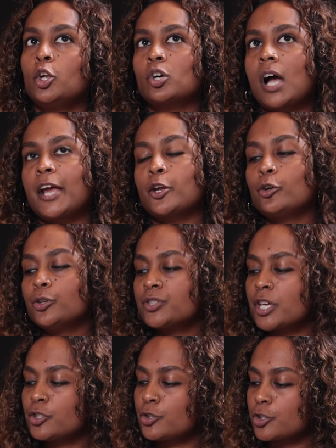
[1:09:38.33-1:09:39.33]
Look, I know you
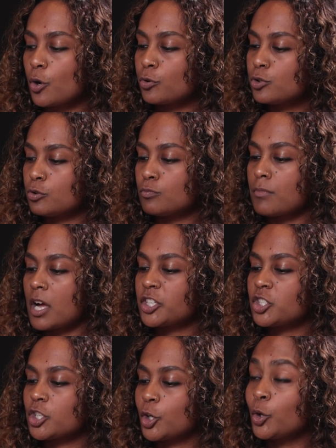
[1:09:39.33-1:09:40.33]
said you don't do
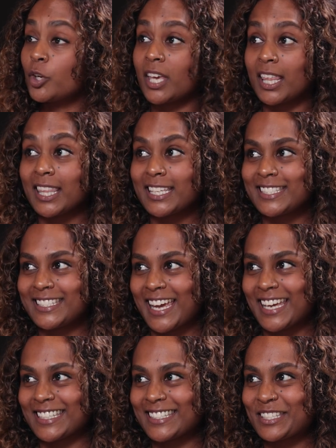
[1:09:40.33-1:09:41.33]
much cooking these
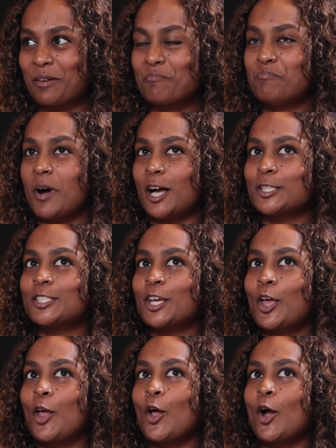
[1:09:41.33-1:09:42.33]
days, but
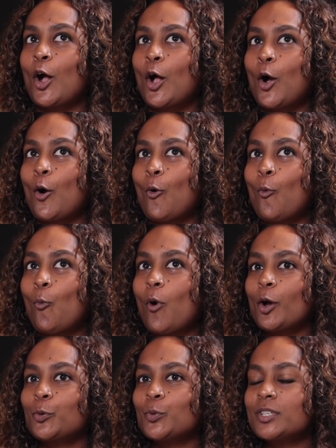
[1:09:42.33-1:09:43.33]

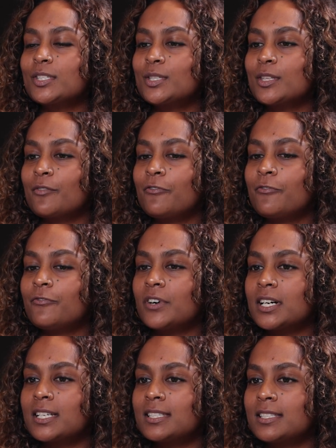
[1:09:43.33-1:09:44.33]
what was the
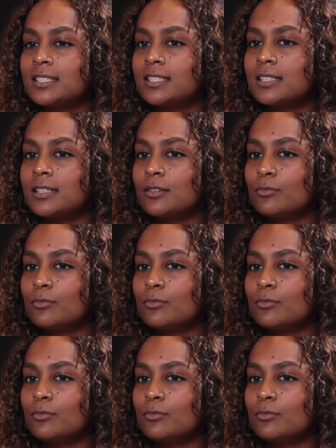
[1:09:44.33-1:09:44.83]
first